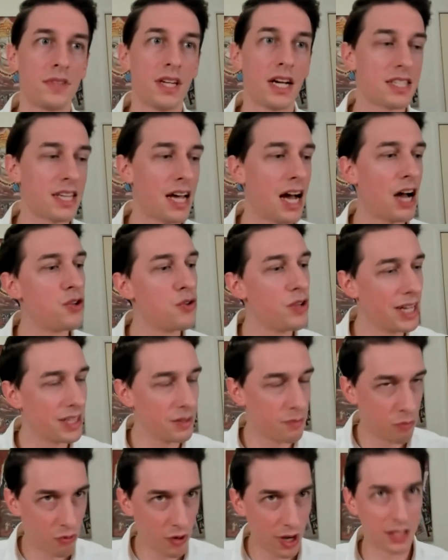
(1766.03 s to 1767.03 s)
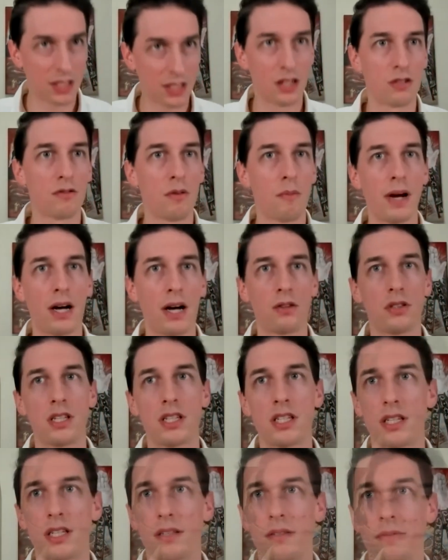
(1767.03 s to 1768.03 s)
That's how you get practical about
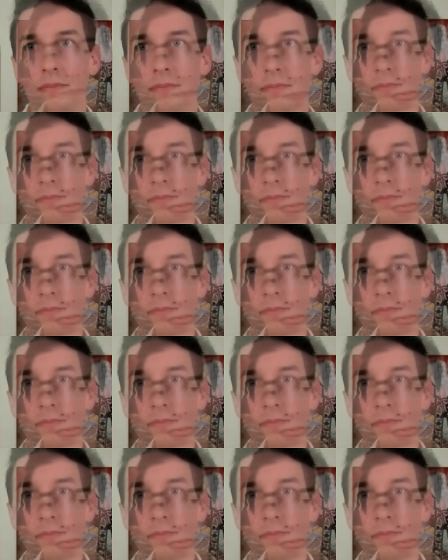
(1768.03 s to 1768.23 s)
this.